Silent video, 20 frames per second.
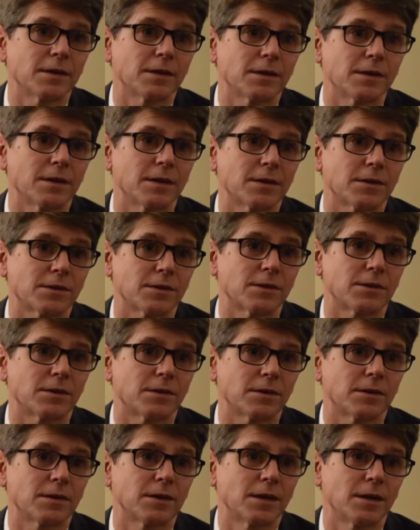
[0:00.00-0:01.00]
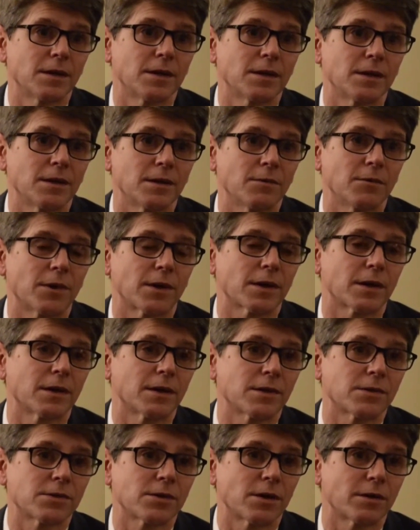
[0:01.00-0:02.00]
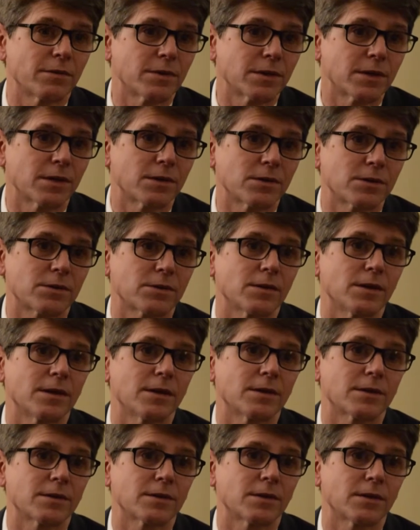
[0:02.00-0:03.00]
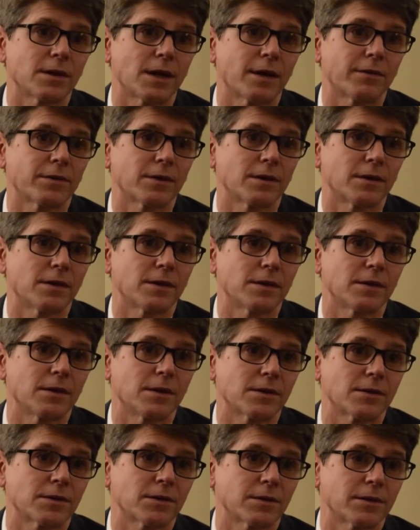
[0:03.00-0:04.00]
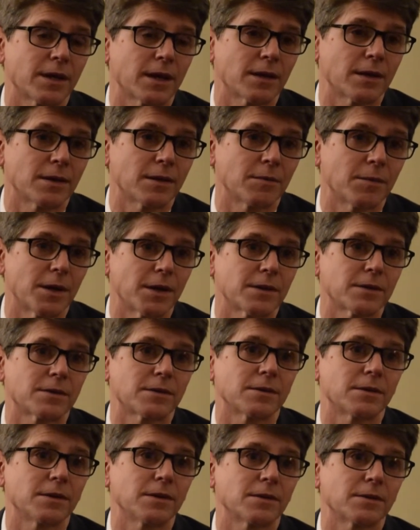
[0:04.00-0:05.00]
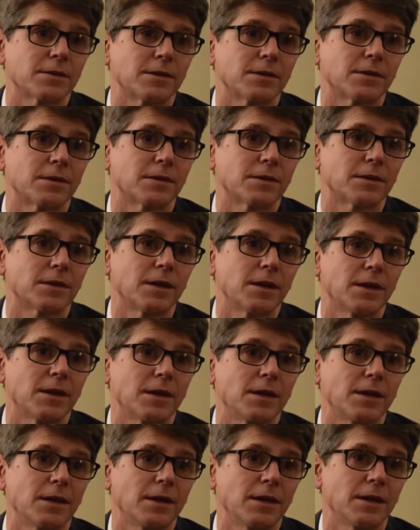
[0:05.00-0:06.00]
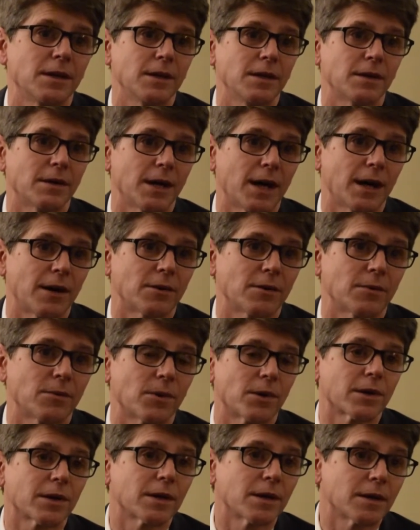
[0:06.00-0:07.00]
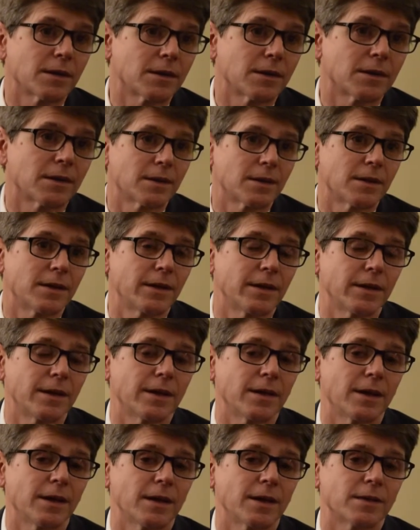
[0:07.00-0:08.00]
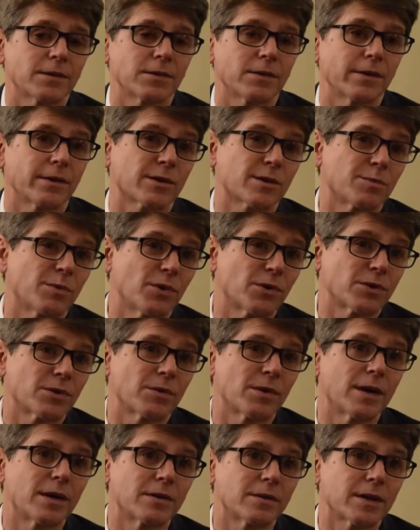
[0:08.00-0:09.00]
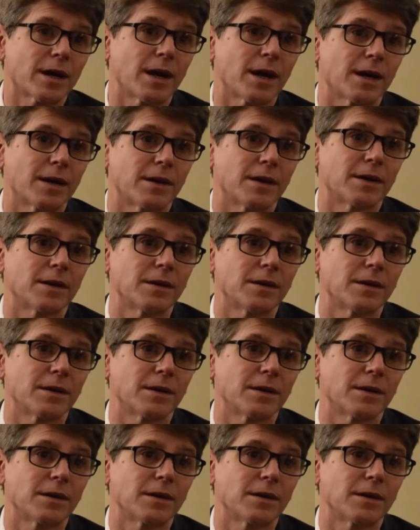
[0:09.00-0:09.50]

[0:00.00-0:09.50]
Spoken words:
They're still working in the service industry. They're still taking the bus. They're still out working. So their exposure rate is higher.